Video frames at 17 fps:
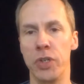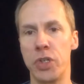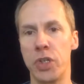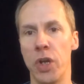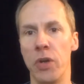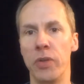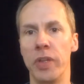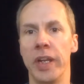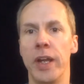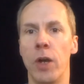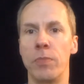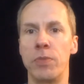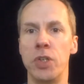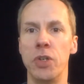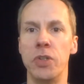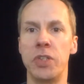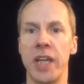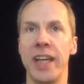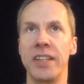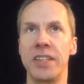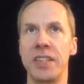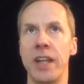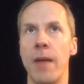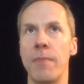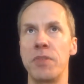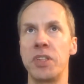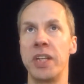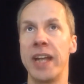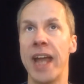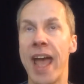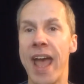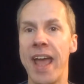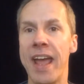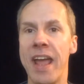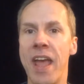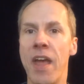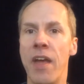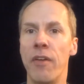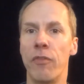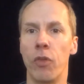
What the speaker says: the show that helps you take steps today